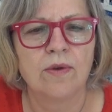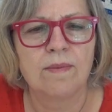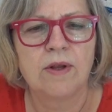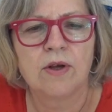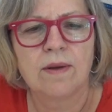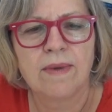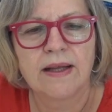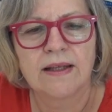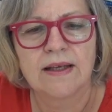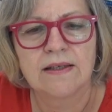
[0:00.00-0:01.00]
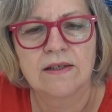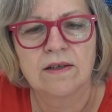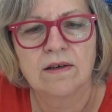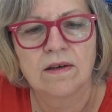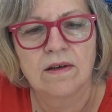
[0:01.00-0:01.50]
Let me look at my list.
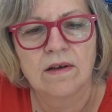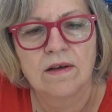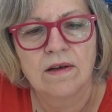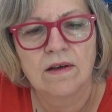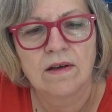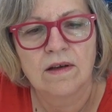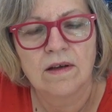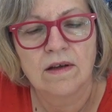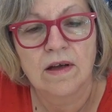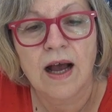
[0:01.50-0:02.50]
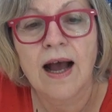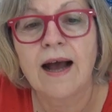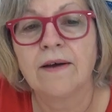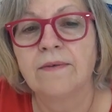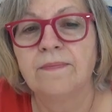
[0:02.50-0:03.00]
Ah,